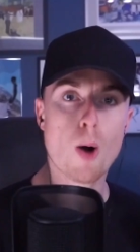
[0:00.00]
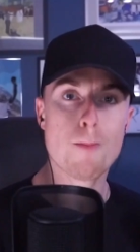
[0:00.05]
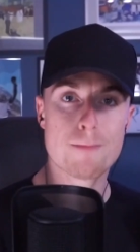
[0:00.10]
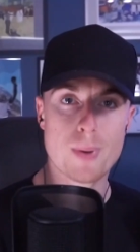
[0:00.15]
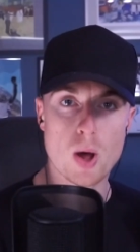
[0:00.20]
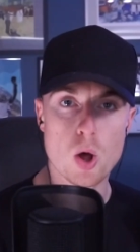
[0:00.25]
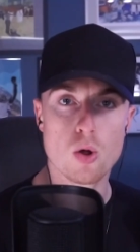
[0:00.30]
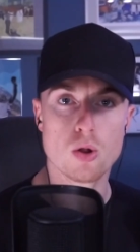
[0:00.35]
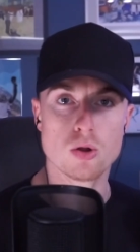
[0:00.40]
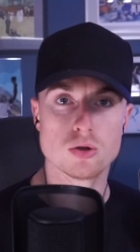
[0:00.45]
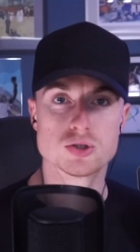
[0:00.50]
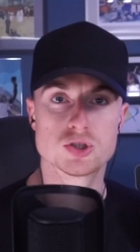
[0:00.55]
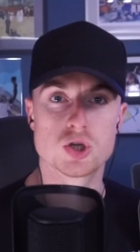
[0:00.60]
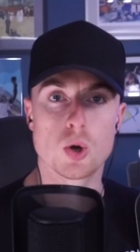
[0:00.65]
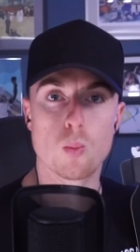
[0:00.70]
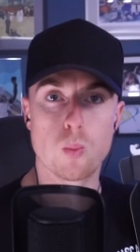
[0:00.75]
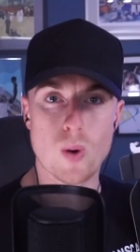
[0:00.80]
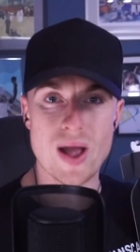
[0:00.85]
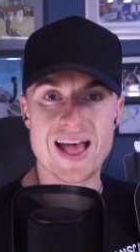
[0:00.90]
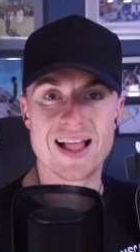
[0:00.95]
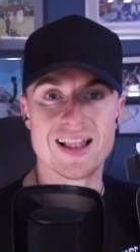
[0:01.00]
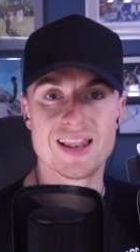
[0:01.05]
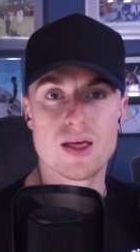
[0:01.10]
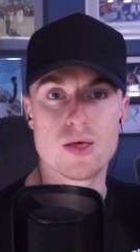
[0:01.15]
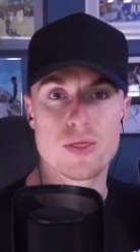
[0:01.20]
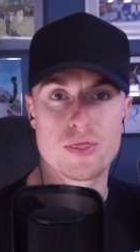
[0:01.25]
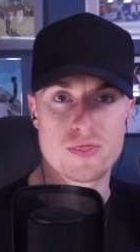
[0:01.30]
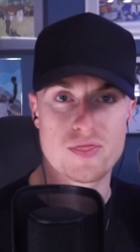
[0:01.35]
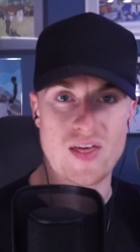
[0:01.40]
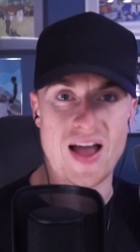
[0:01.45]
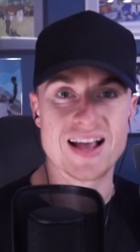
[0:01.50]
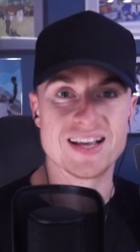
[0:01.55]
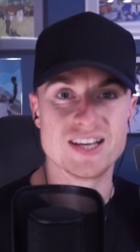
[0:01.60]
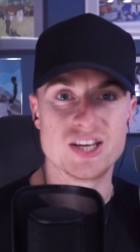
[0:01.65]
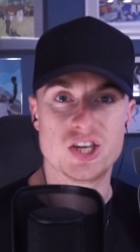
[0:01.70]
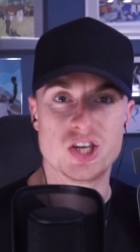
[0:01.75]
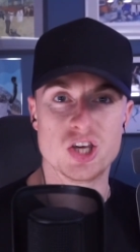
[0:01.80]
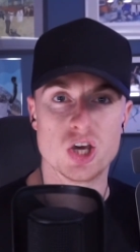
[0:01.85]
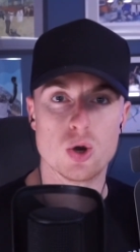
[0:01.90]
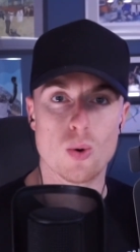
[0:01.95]
Your balls will
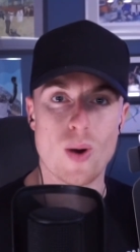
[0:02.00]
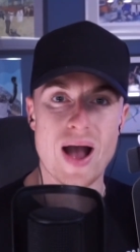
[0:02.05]
thank